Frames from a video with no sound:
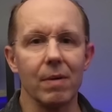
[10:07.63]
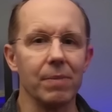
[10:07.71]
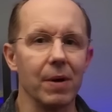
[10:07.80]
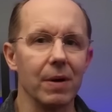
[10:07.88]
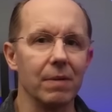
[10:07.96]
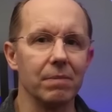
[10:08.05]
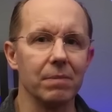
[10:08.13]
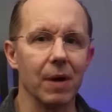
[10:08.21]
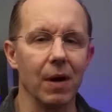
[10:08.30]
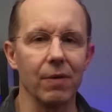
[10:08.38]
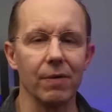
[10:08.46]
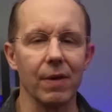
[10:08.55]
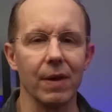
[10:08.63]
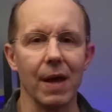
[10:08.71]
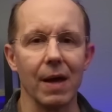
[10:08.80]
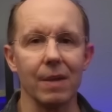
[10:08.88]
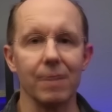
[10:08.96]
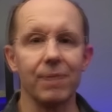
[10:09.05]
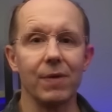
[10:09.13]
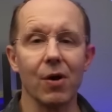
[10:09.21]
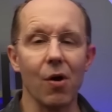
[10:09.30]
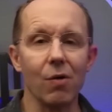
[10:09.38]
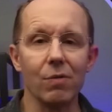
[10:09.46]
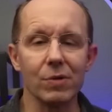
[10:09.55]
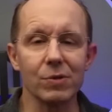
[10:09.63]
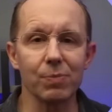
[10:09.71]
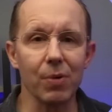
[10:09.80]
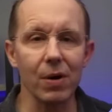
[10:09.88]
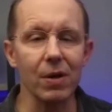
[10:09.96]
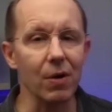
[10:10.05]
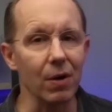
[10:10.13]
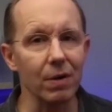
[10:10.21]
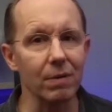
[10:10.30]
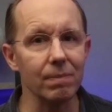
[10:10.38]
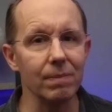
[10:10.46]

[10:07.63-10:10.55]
but other than that, the code was pretty good.